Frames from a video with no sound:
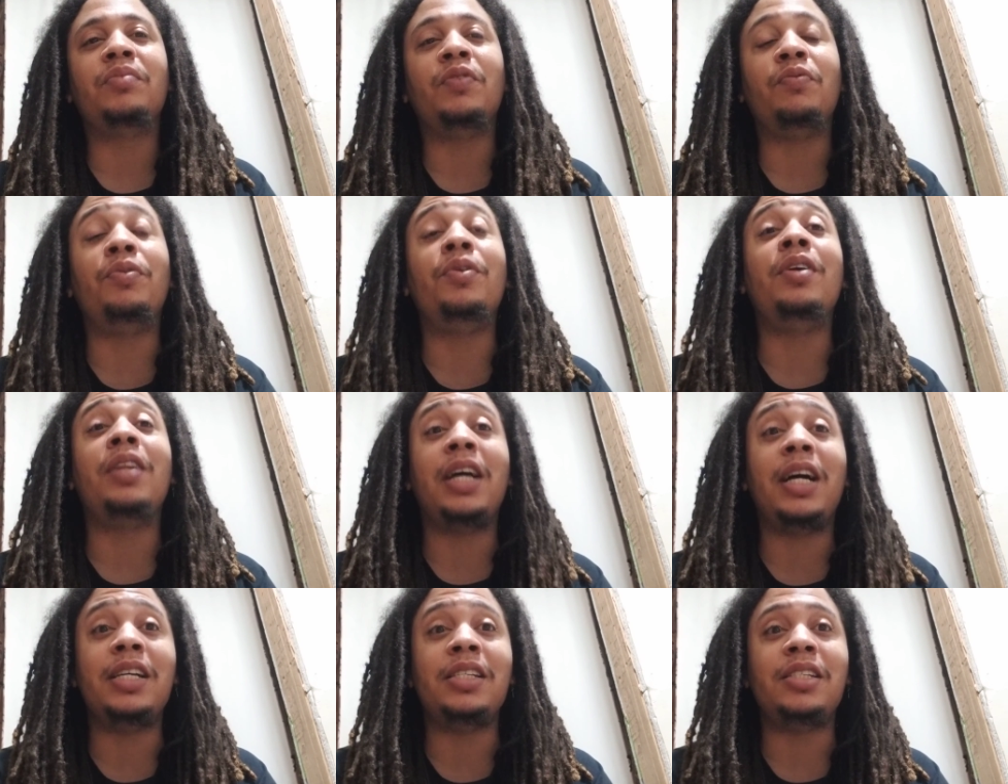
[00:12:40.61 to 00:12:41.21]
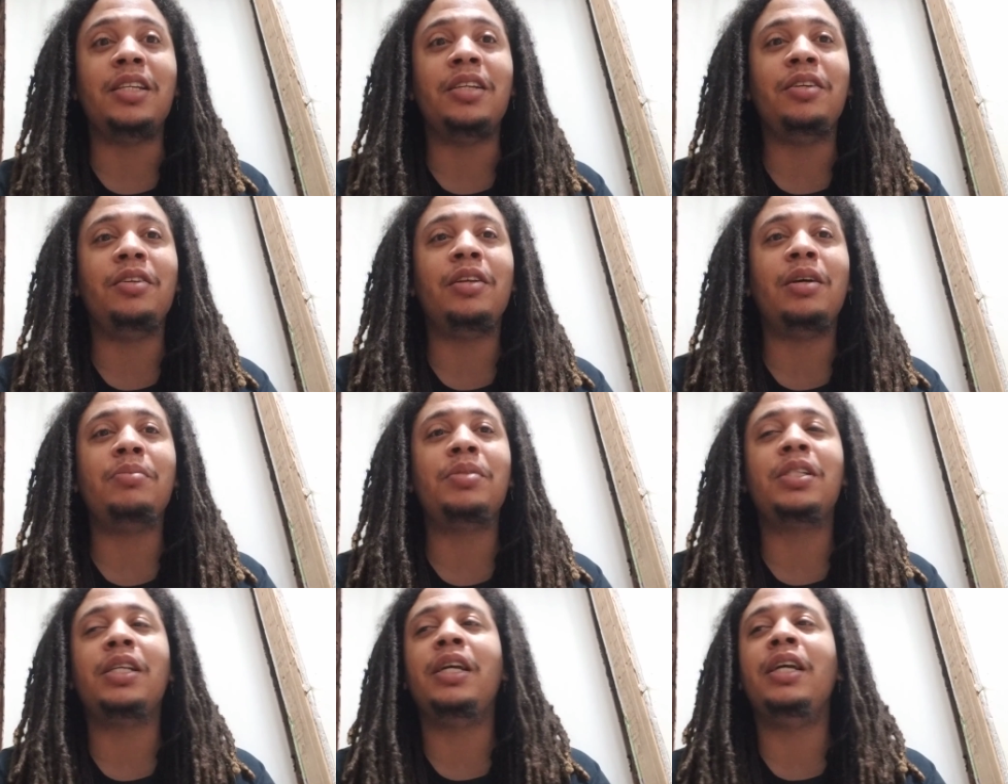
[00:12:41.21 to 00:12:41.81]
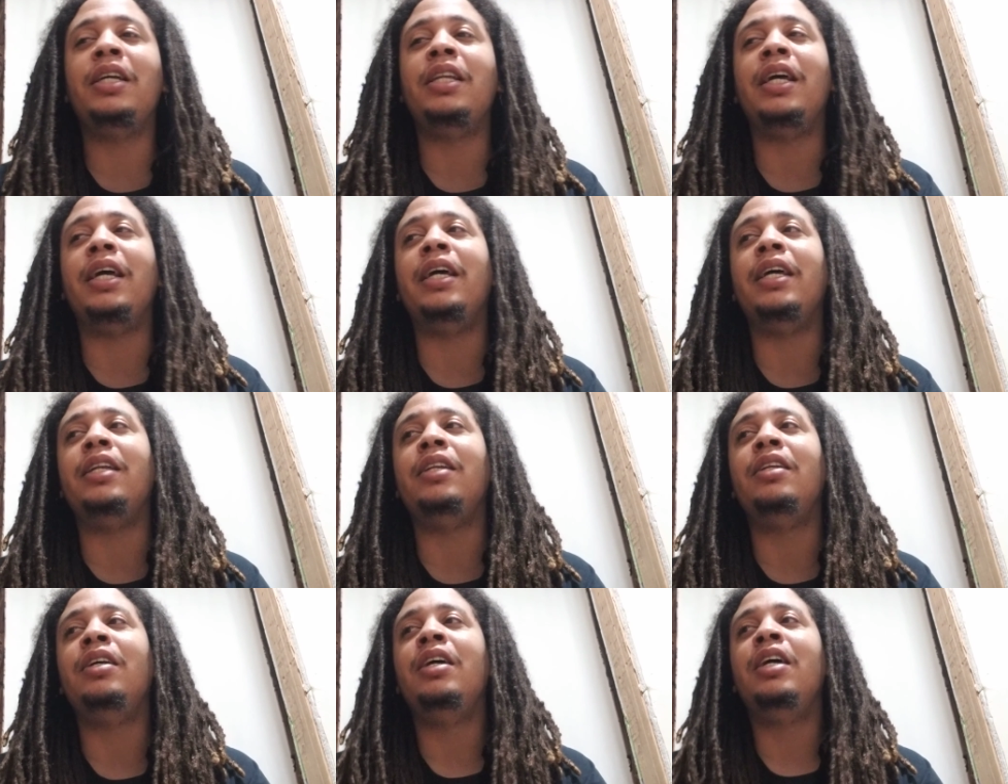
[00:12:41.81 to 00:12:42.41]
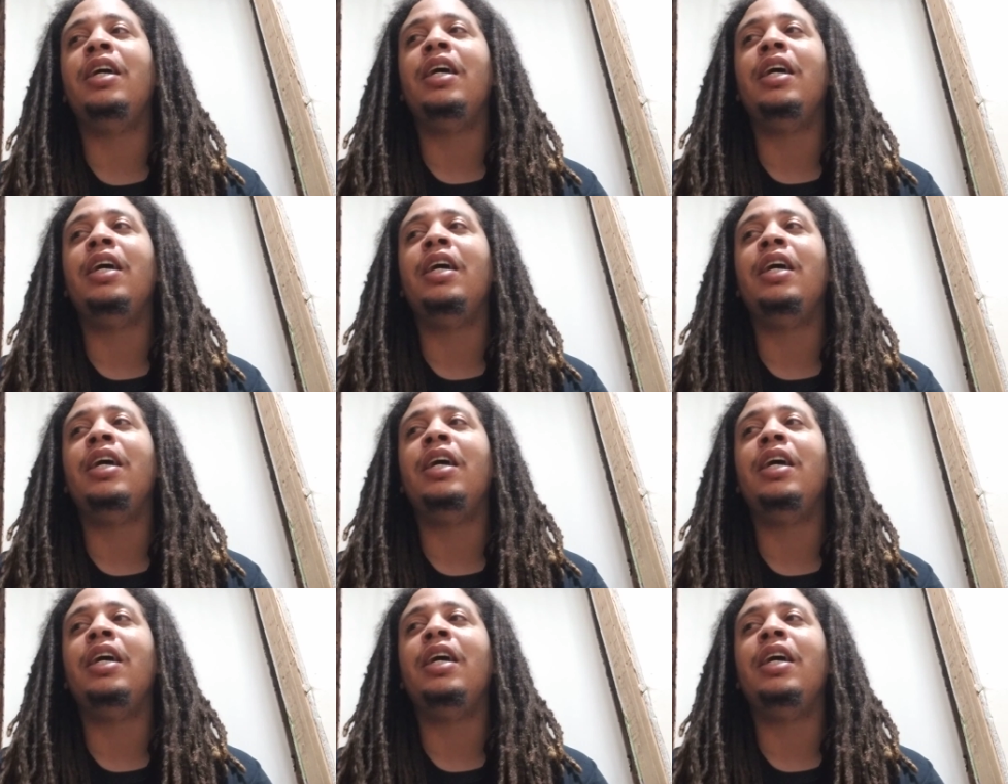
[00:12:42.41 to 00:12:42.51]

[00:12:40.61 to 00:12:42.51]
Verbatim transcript: realize it. You know what I'm saying? And